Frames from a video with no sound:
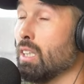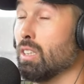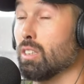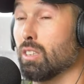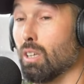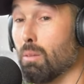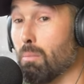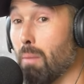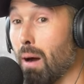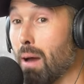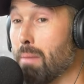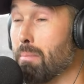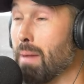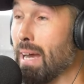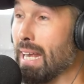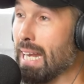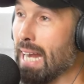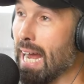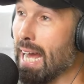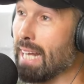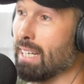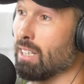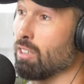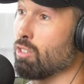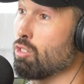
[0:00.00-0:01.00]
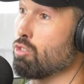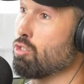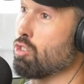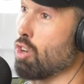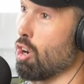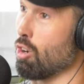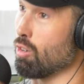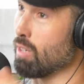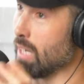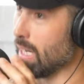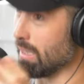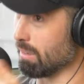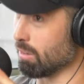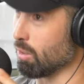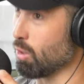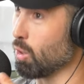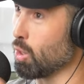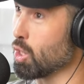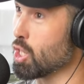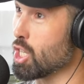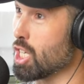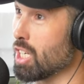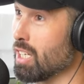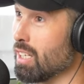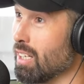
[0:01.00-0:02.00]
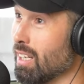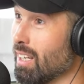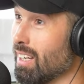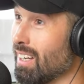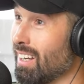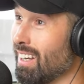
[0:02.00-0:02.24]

So my mate had a donut cushion.